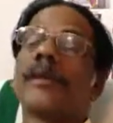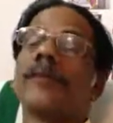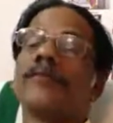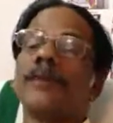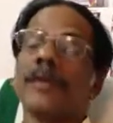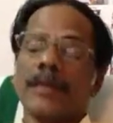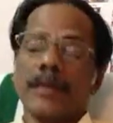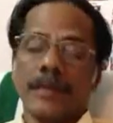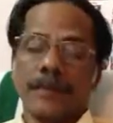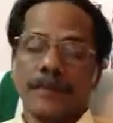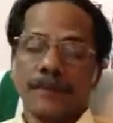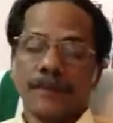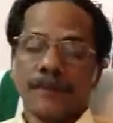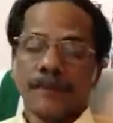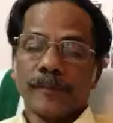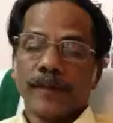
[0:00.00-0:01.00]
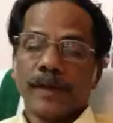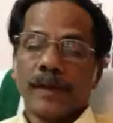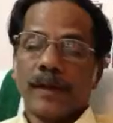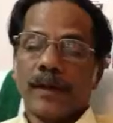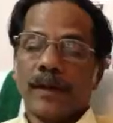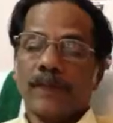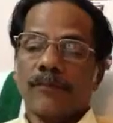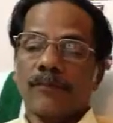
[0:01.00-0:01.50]
feet
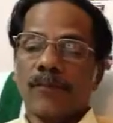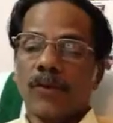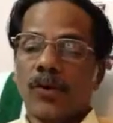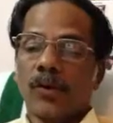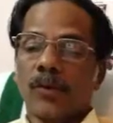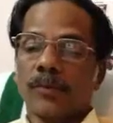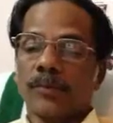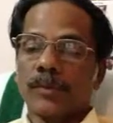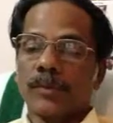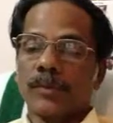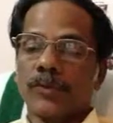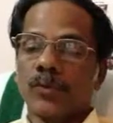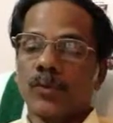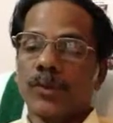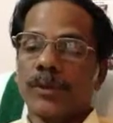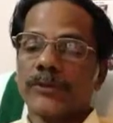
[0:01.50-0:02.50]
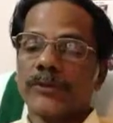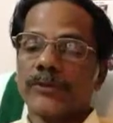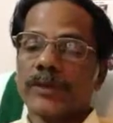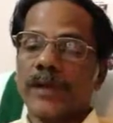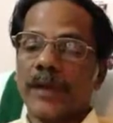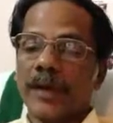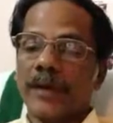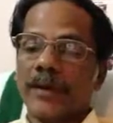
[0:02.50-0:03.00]
are formed towards
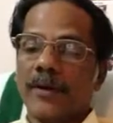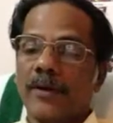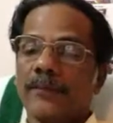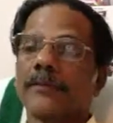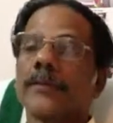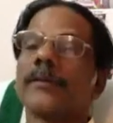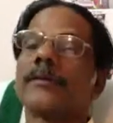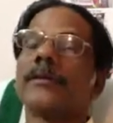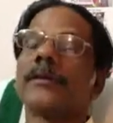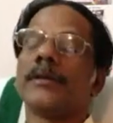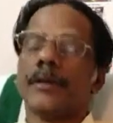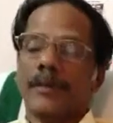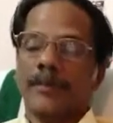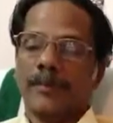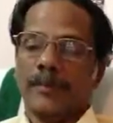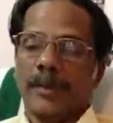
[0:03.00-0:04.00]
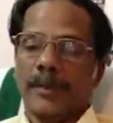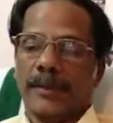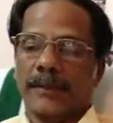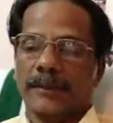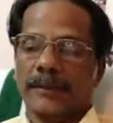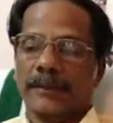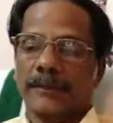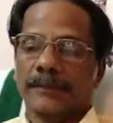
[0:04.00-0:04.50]
the end of the 3rd
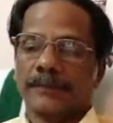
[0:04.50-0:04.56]
month.